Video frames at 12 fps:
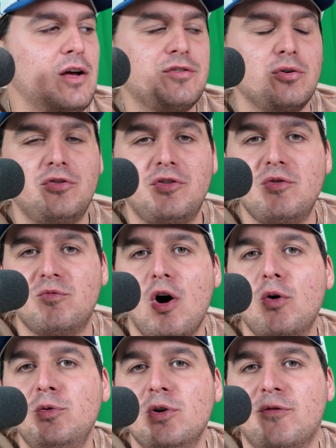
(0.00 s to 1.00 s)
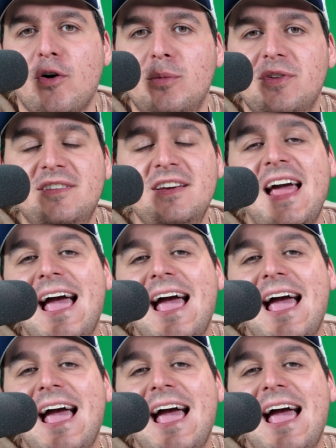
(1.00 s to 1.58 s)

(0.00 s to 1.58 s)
let's go to the road uniforms. They did